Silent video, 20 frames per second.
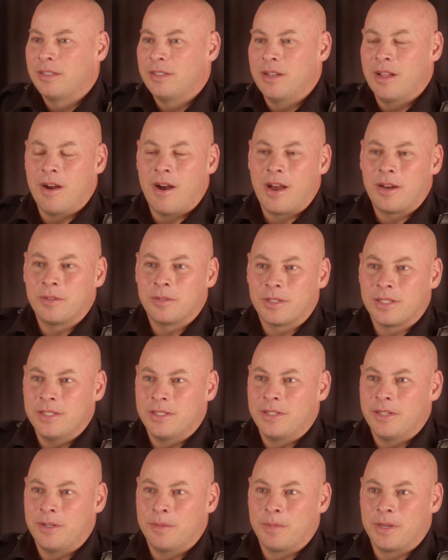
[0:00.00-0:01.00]
No, I don't
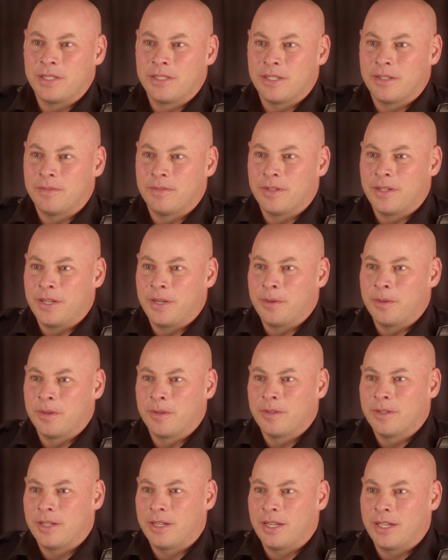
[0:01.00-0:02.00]
consider myself a
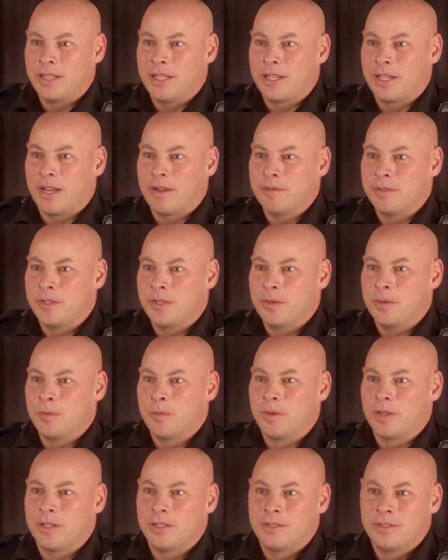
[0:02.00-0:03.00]
hero. I think I was
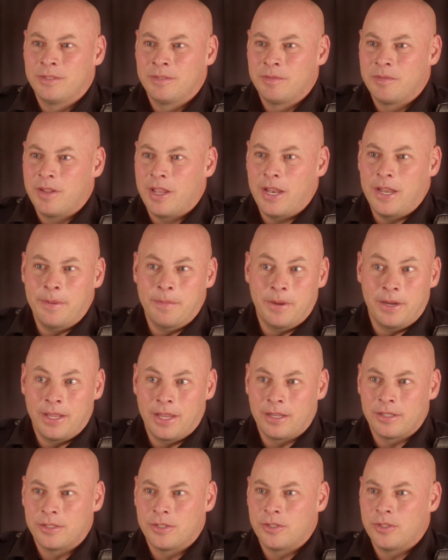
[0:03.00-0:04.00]
doing what
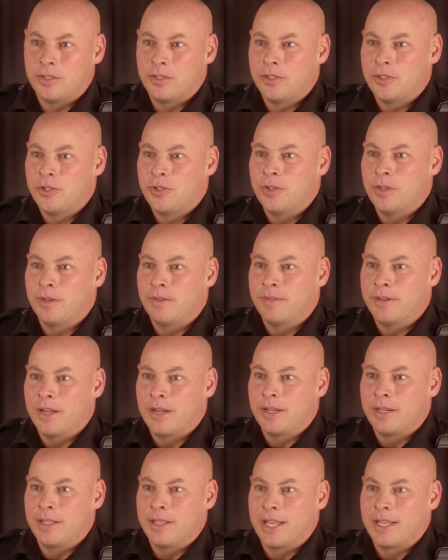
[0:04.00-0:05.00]
anybody else should have
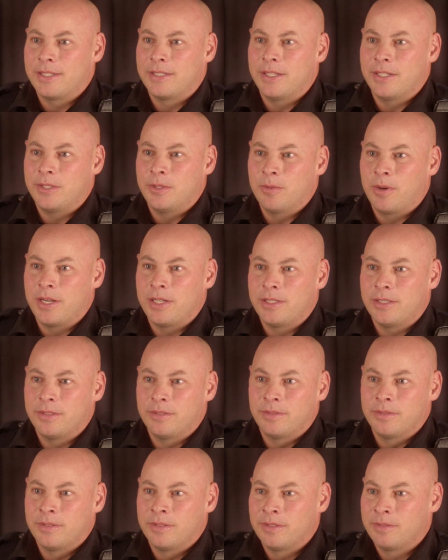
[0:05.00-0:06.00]
done in that
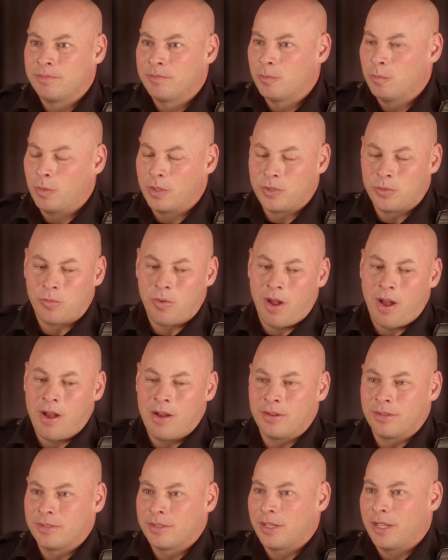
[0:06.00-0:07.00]
situation. What's
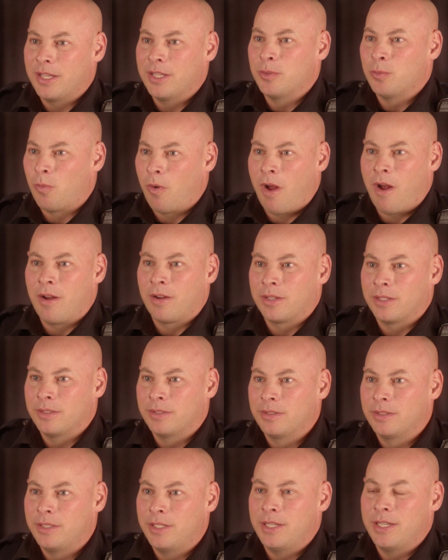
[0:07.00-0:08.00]
wrong is wrong,
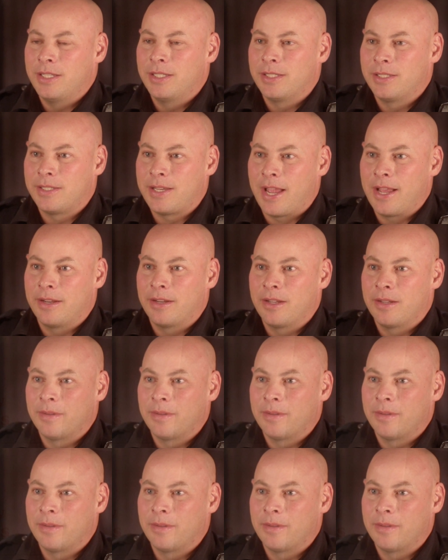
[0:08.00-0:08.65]
and you need to stand